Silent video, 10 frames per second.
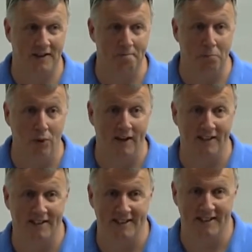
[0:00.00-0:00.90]
on boring
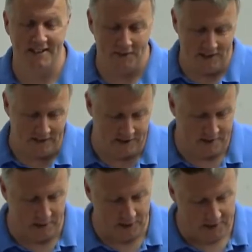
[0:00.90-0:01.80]
things, even if they're
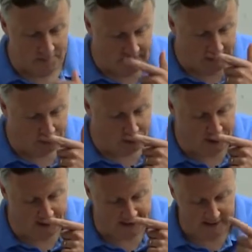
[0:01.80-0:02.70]
supposed to be
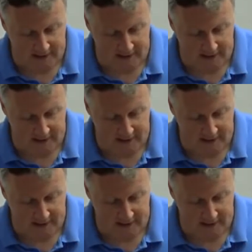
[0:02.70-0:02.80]
important.